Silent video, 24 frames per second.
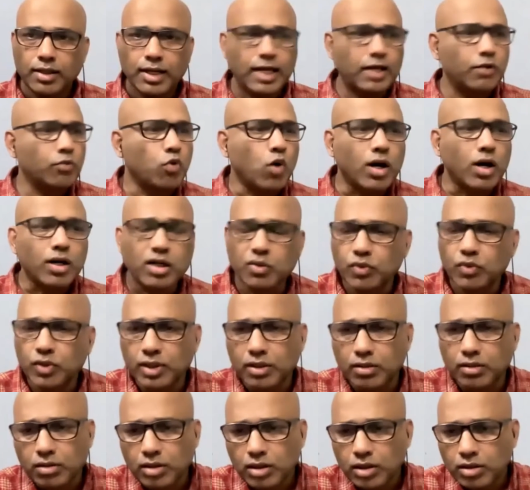and
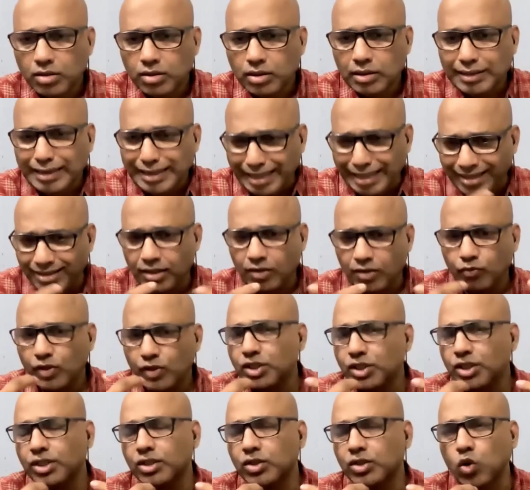whatever thing
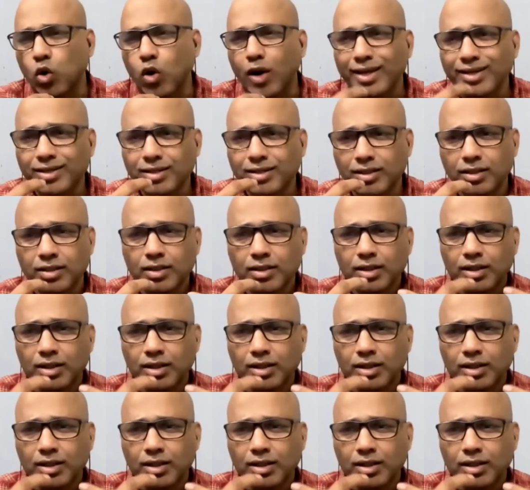which is quite